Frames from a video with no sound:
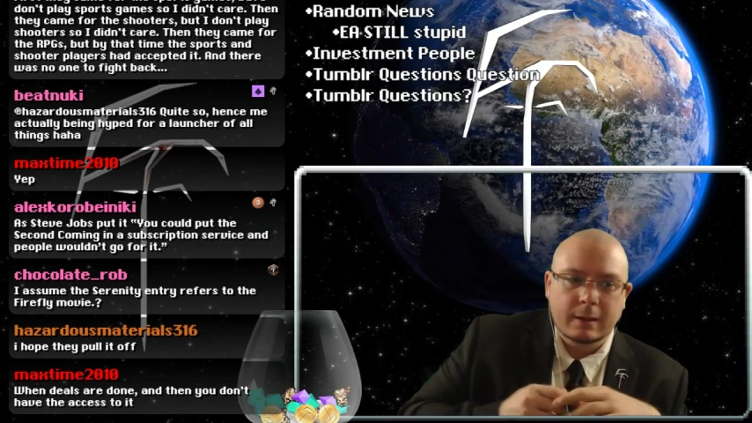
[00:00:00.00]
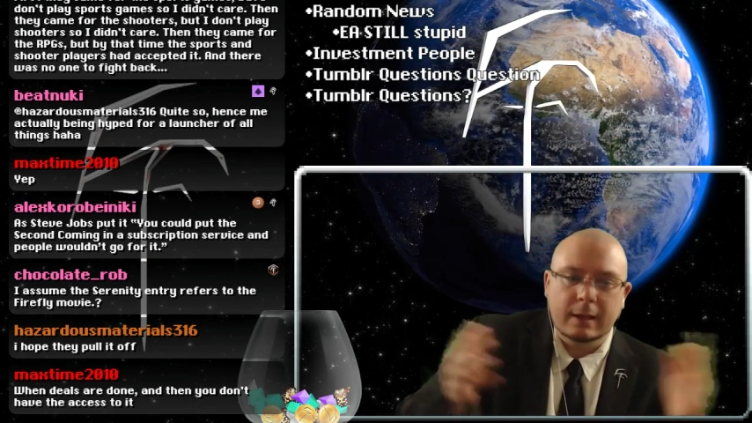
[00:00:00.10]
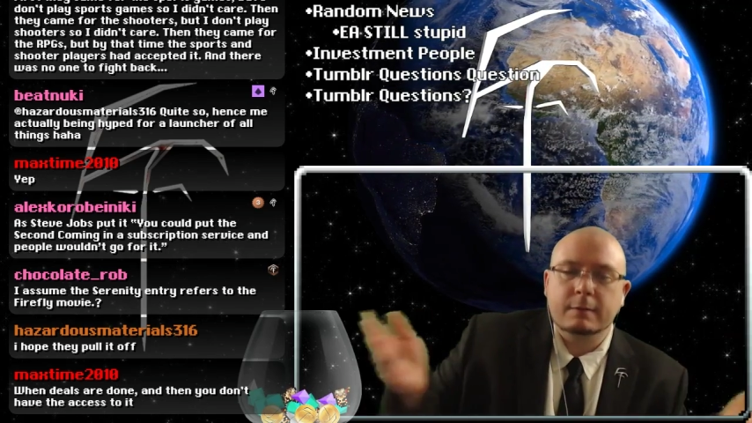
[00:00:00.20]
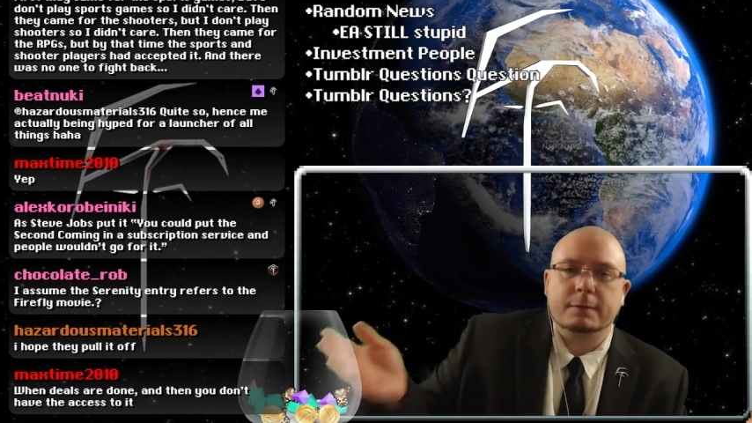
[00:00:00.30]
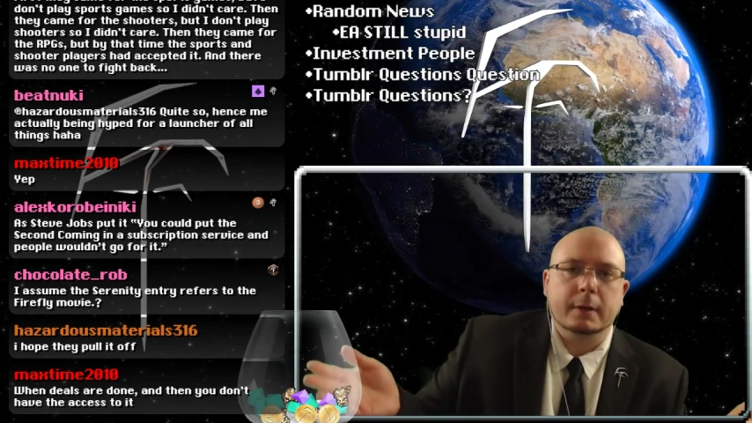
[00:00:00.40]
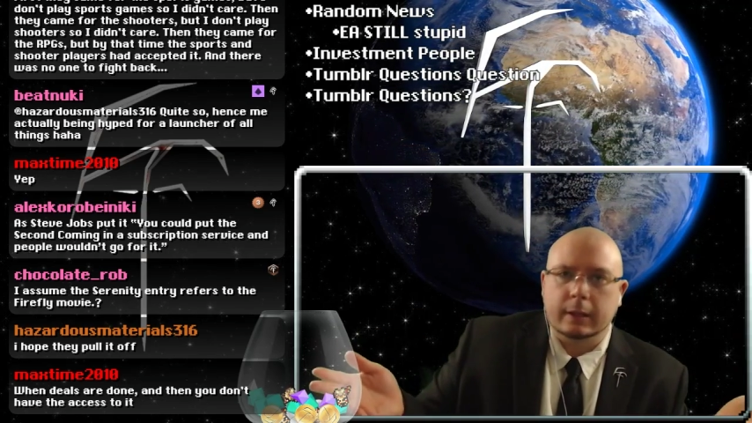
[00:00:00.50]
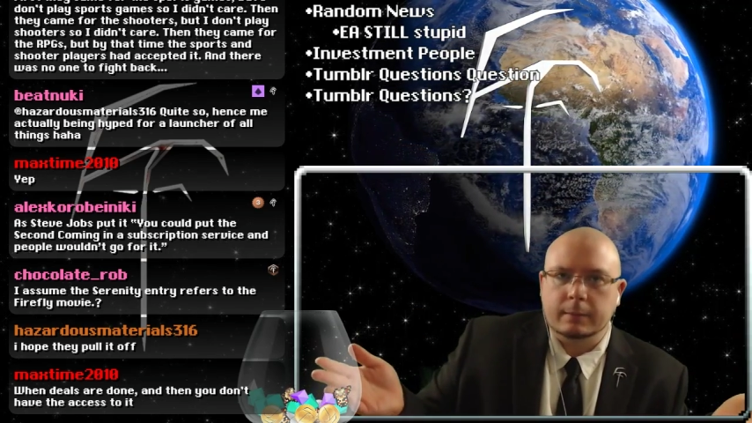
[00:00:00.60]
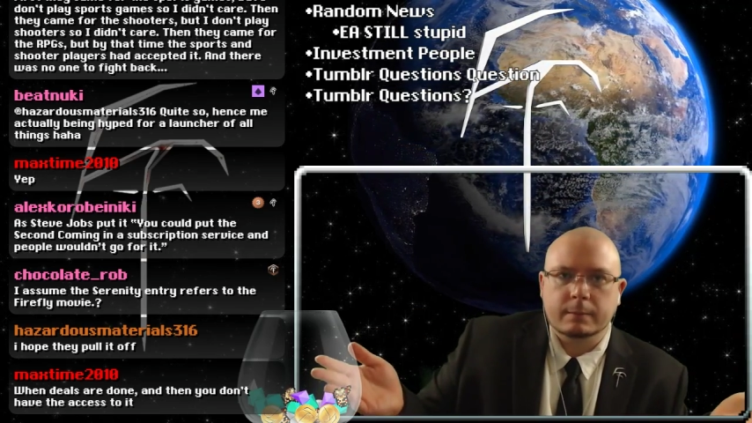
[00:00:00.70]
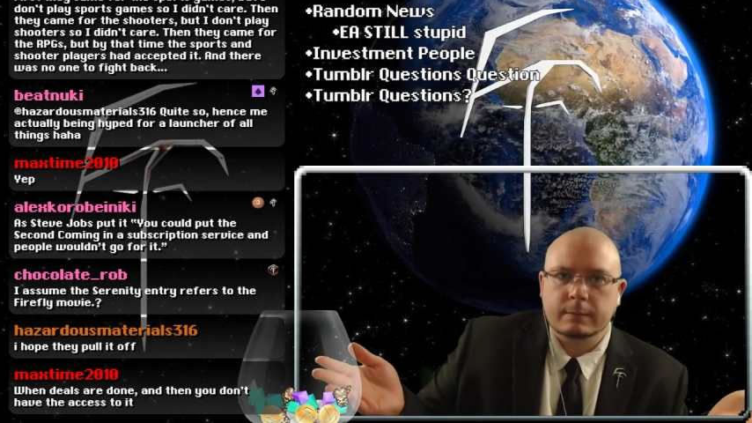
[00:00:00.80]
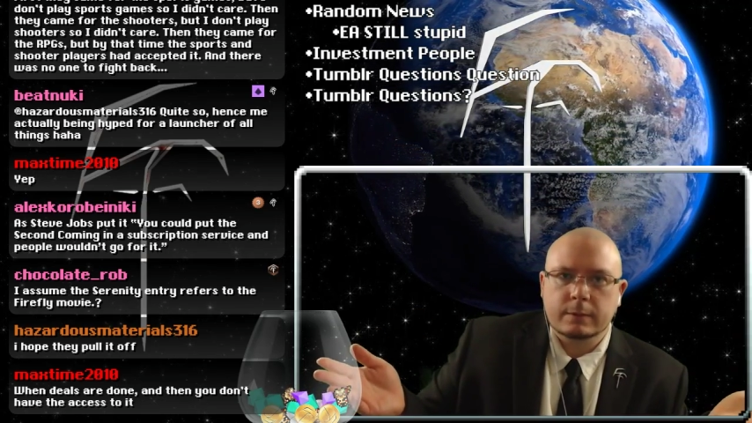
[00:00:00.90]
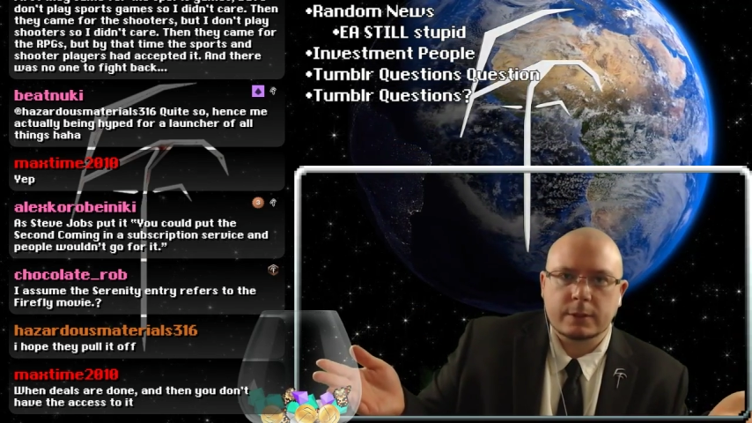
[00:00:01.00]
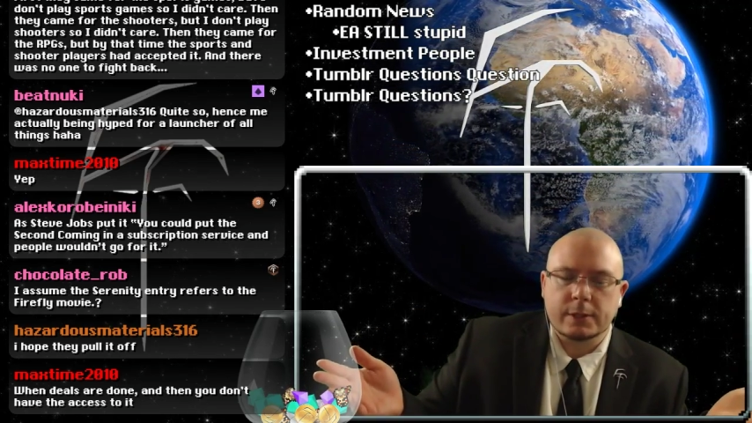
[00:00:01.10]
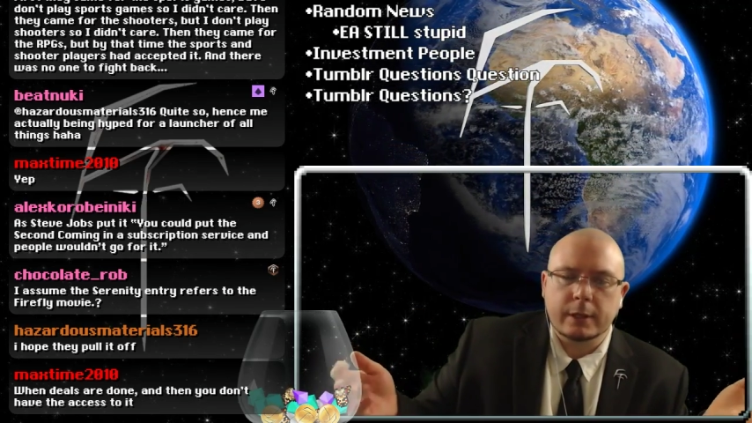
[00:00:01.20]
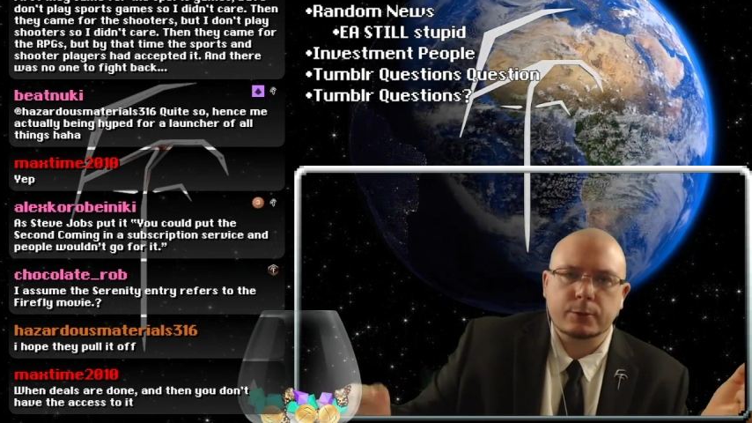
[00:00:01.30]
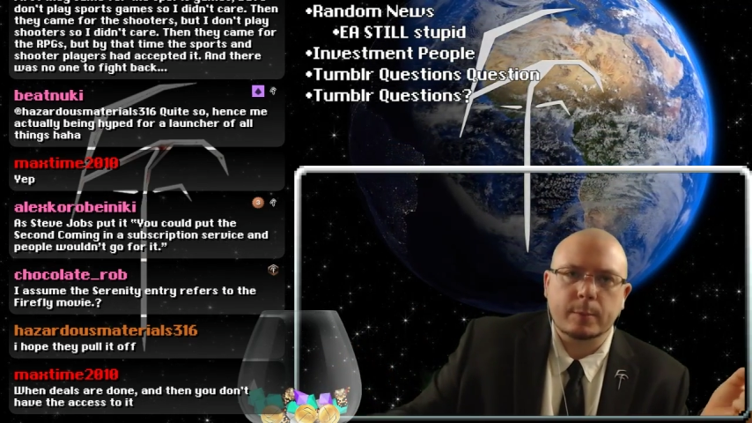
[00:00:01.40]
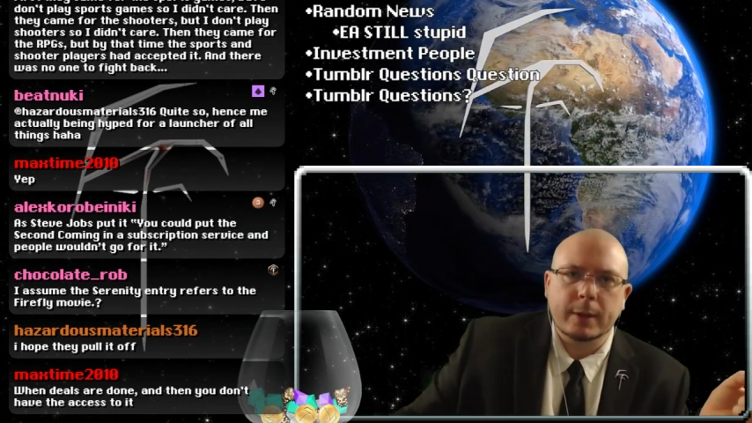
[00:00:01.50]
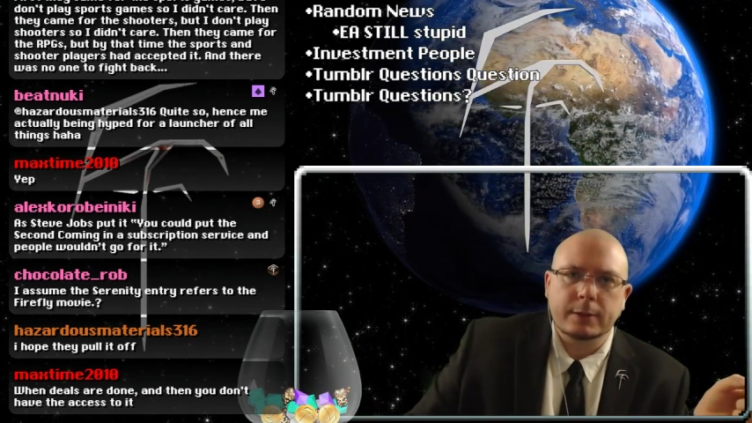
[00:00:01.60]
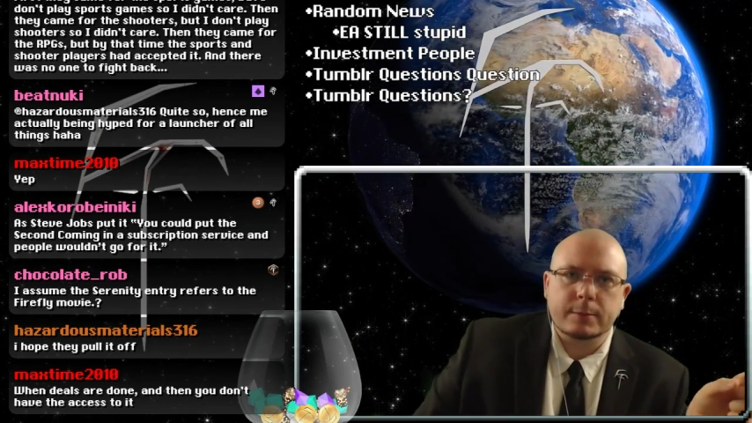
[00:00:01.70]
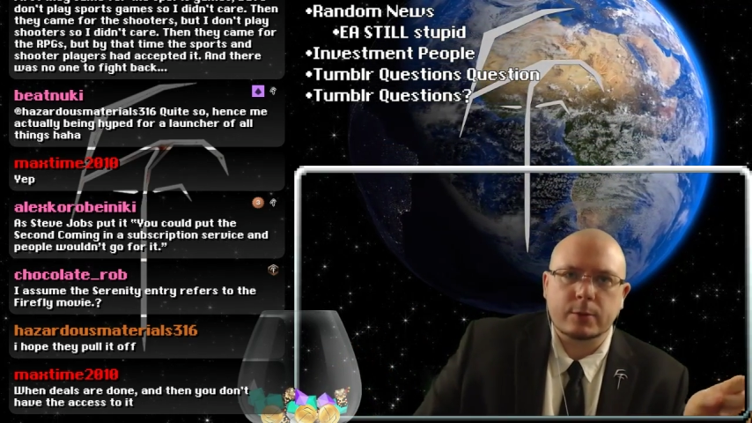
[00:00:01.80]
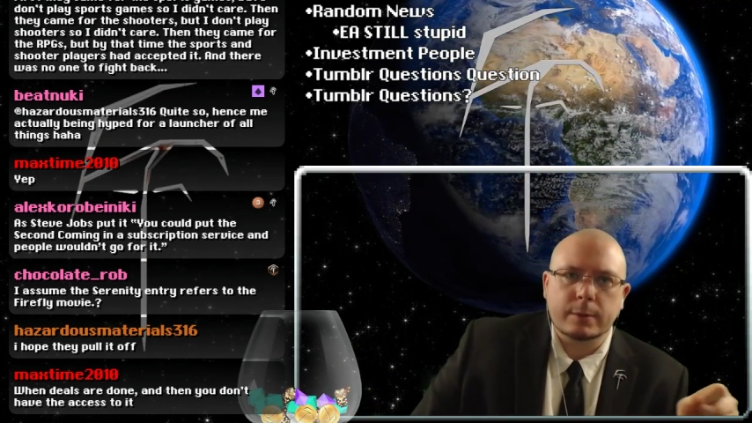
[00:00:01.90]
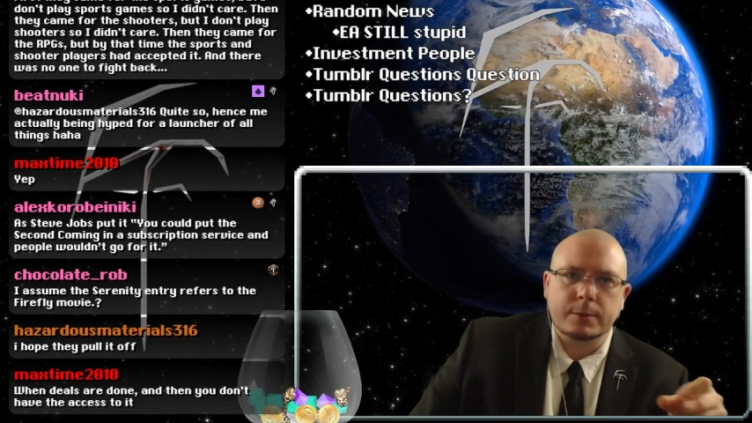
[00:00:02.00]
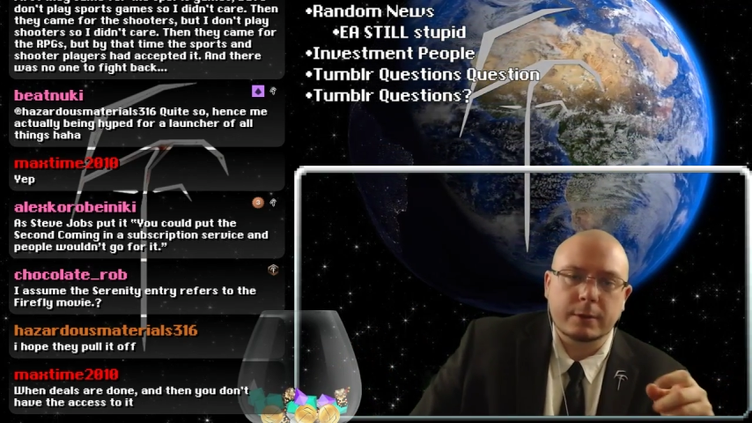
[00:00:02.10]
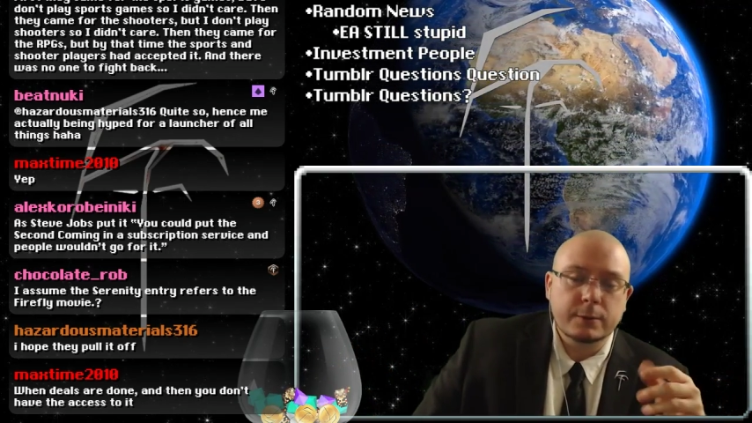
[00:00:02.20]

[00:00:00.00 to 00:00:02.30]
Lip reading: infinitely, as long as we paid the subscription.